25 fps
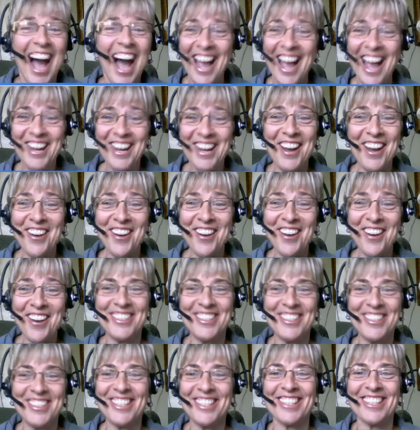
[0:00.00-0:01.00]
I know.
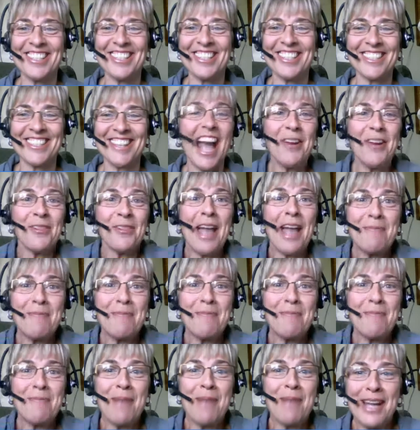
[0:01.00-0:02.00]
She's just like, I don't
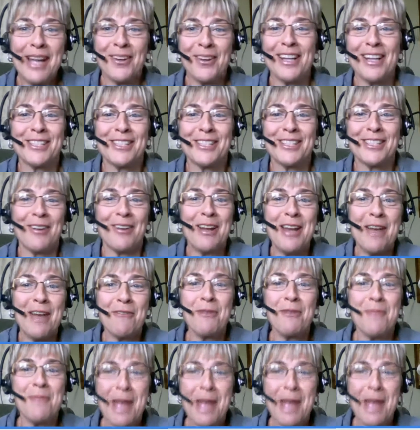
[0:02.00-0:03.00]
like pie crust, so I
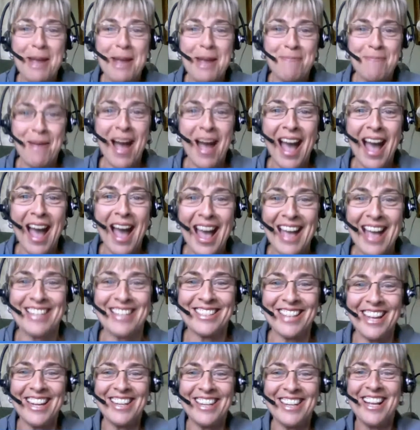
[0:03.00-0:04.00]
never make
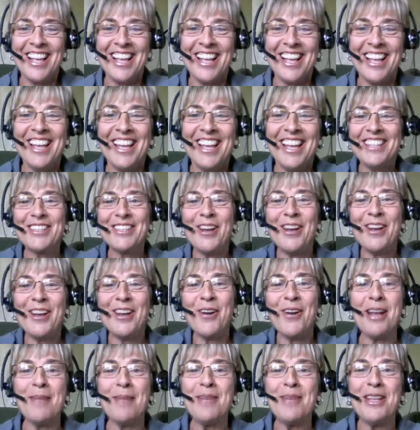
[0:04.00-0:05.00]
pies. And
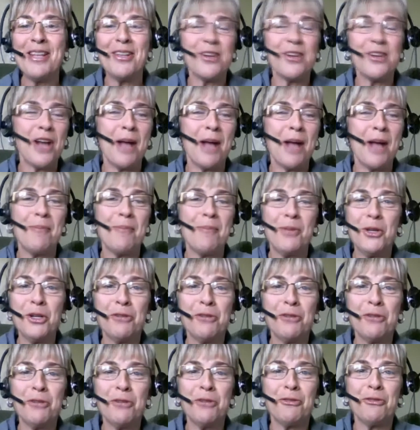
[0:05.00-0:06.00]
so, and I mean, they're not
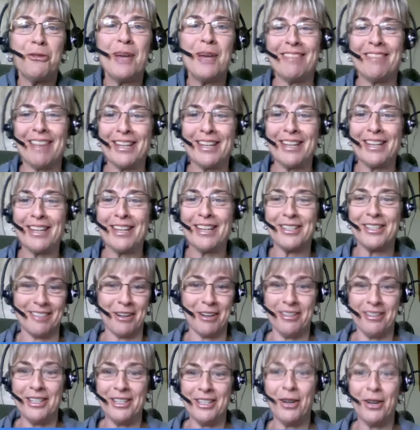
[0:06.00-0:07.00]
beautiful, but
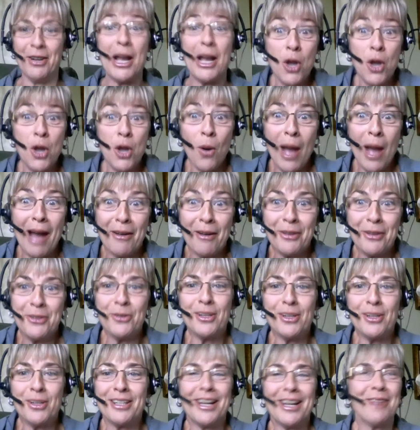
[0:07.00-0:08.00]
they're, I know how to
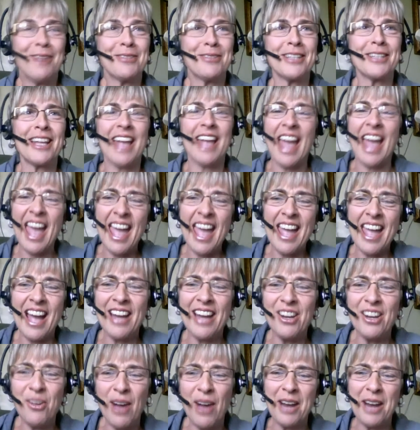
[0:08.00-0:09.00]
do it. And I was like, hey, I
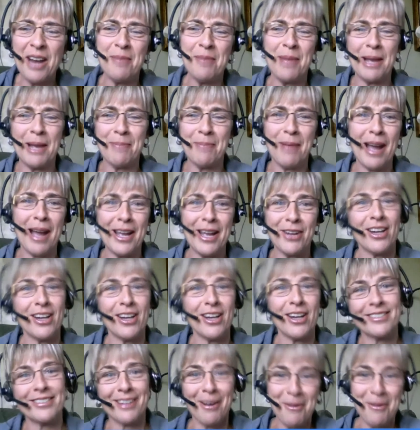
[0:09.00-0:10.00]
know how to make pie
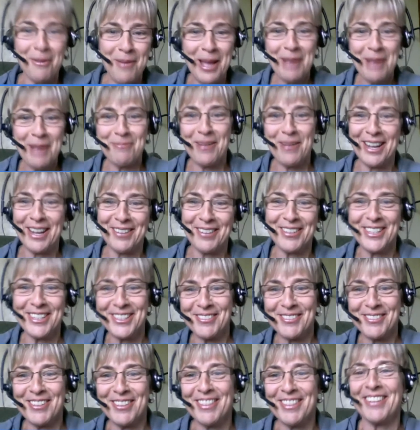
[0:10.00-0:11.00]
crust. I'll make pie
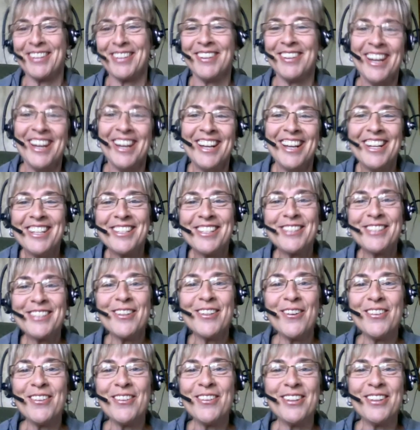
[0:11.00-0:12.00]
crust with you.
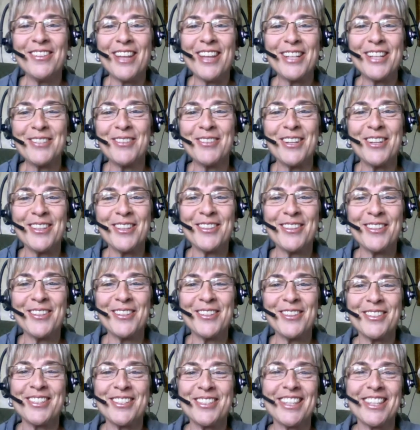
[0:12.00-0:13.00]
So, that's one of those
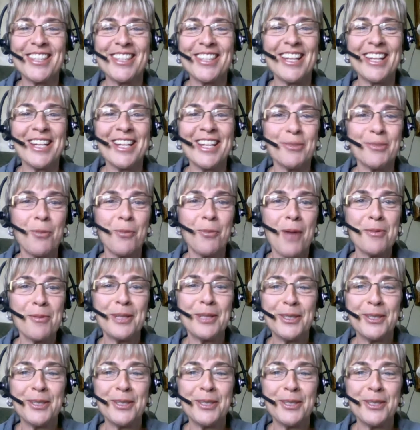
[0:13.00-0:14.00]
things we'll
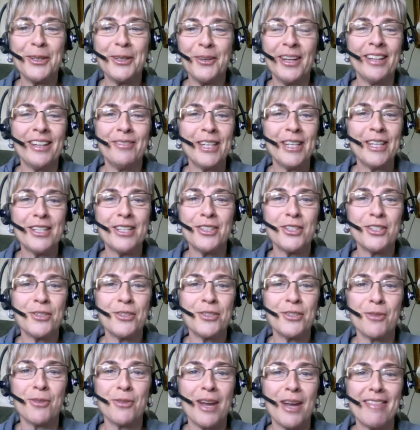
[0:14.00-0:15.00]
probably do, and we
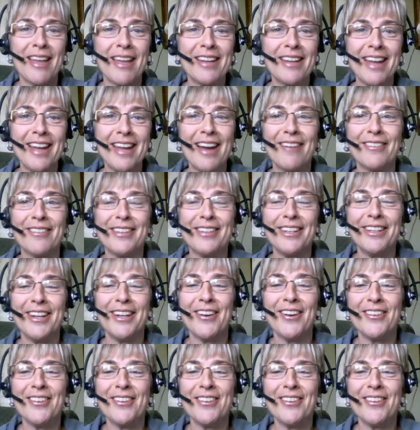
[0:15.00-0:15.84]
can just write that down,